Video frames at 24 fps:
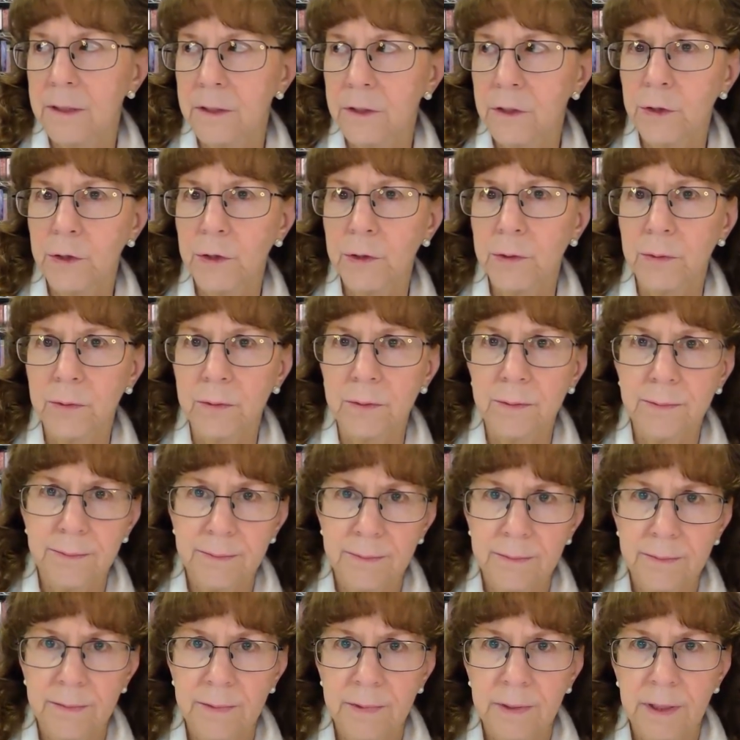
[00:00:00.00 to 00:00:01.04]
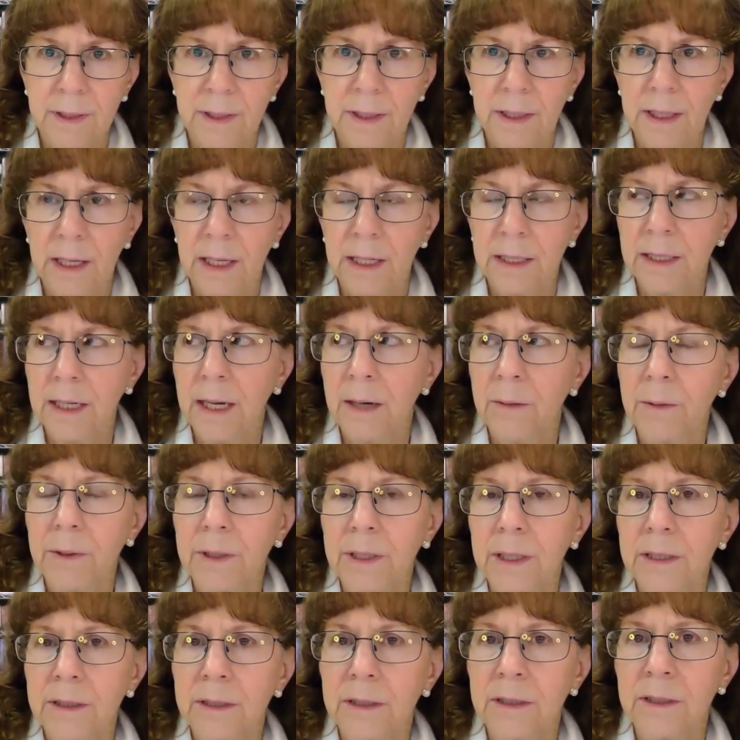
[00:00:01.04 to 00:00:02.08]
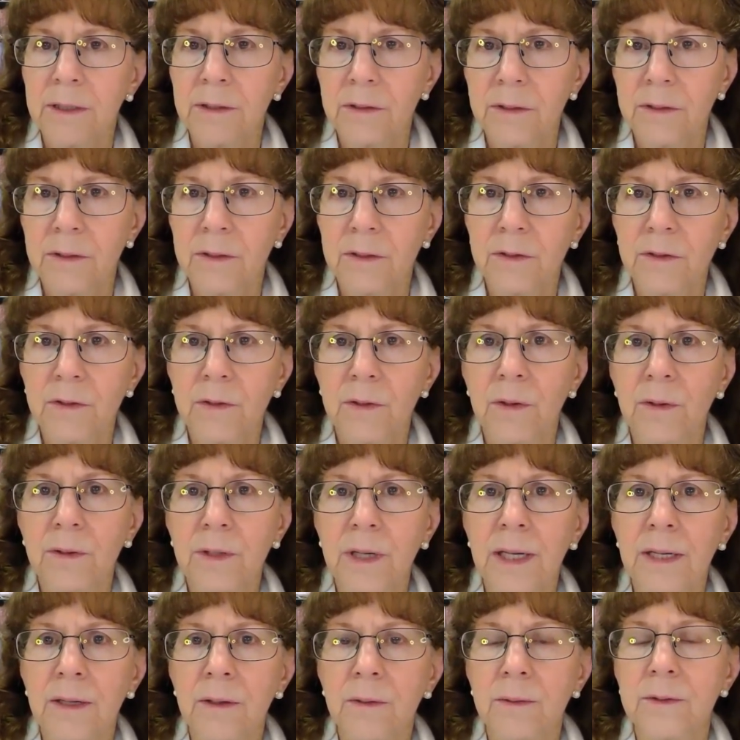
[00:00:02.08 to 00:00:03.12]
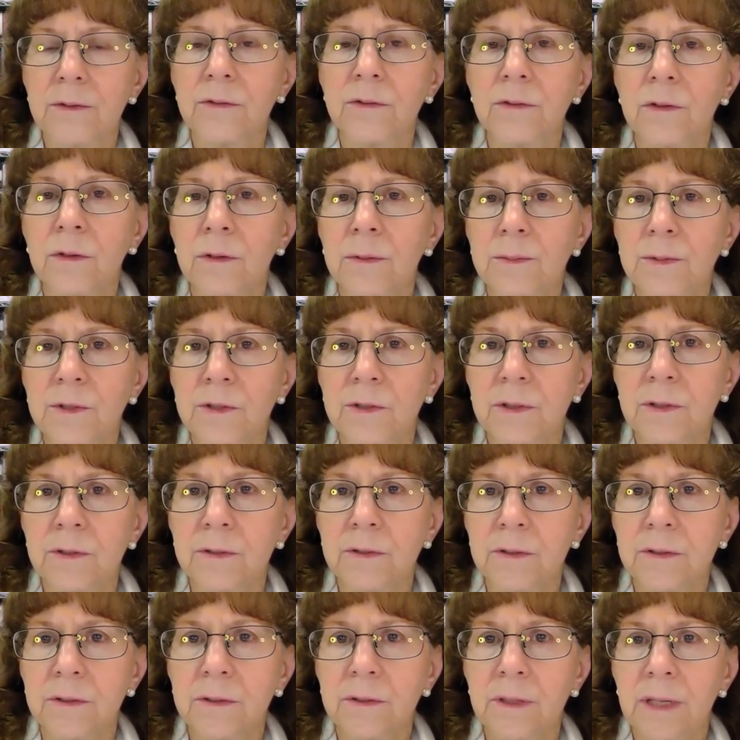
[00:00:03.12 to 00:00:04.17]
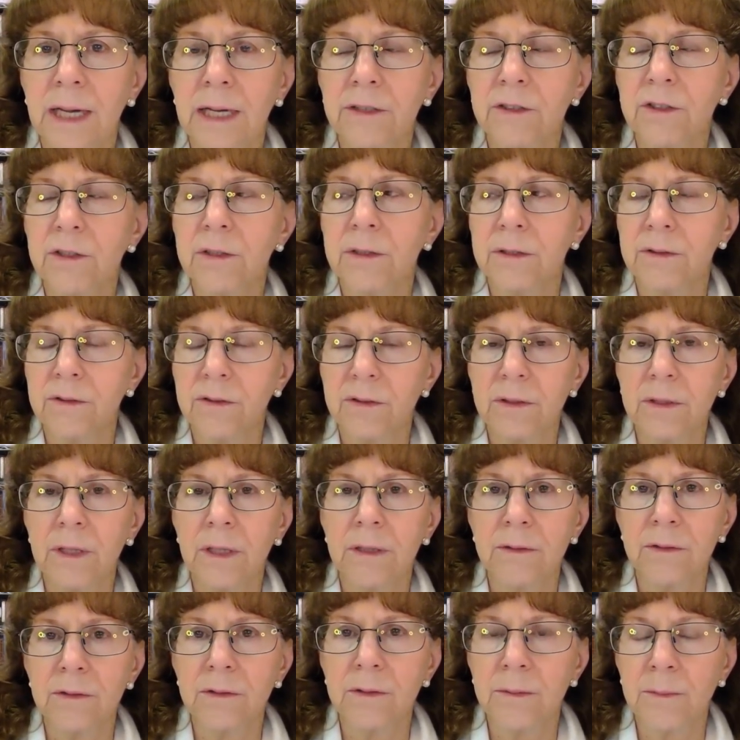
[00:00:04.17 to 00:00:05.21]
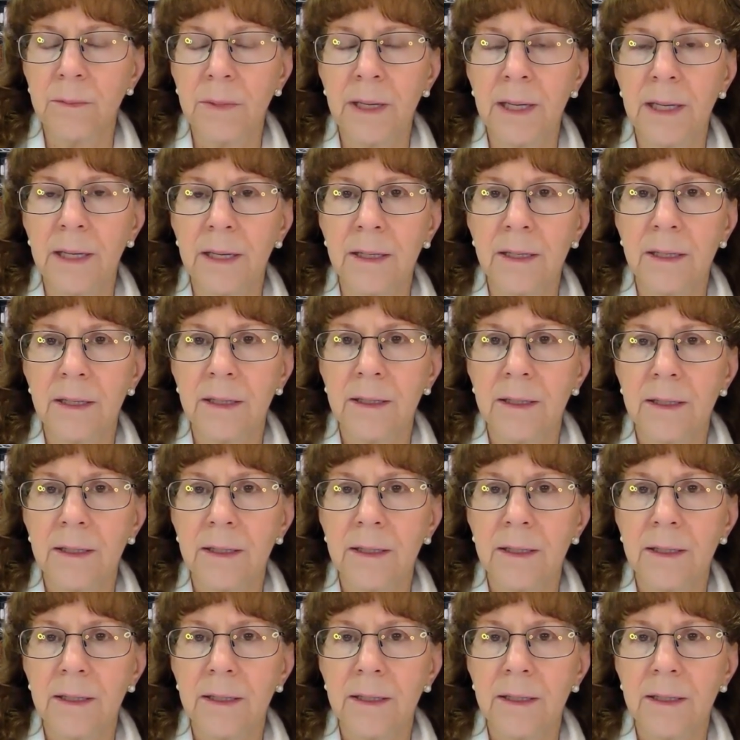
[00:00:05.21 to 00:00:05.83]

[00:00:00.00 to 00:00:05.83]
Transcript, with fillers: June, and now we're getting into the tornado and storm season. Actually starts in May.